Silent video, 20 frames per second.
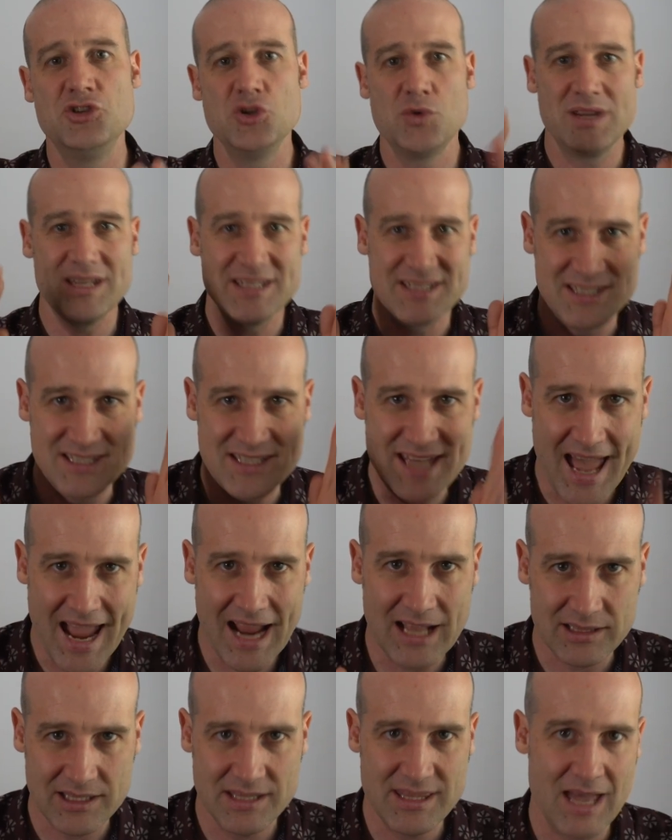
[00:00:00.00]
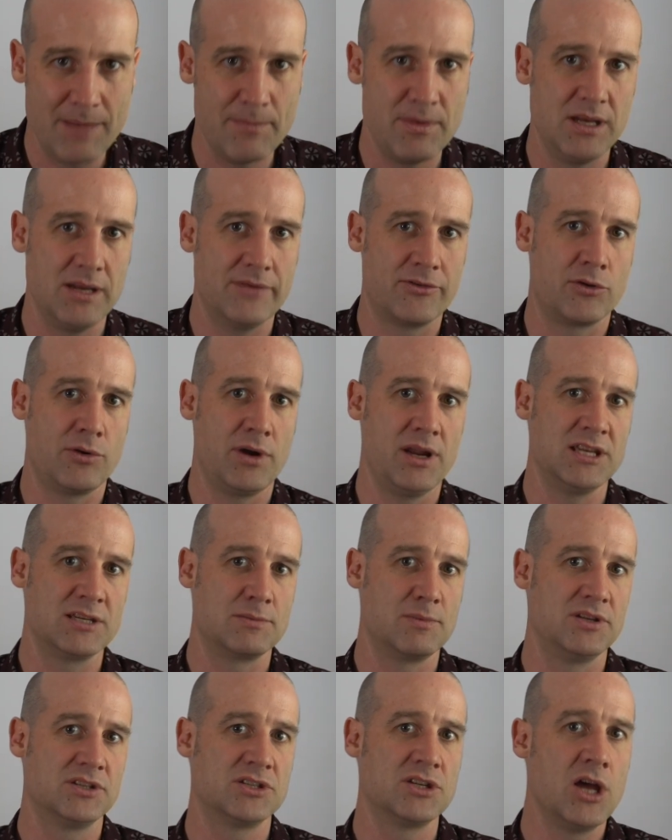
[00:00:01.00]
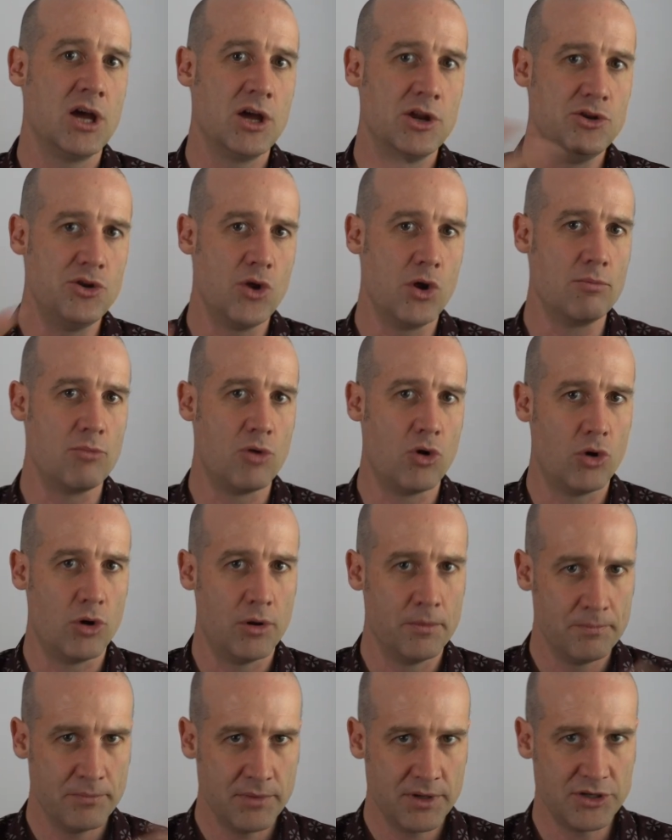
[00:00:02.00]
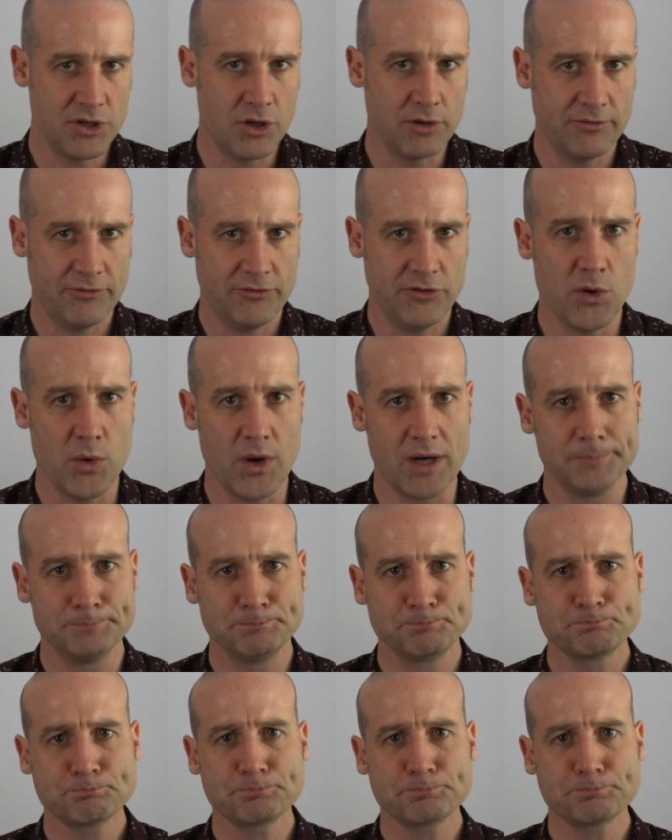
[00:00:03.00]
do exactly that many of arrangements? No more, no fewer.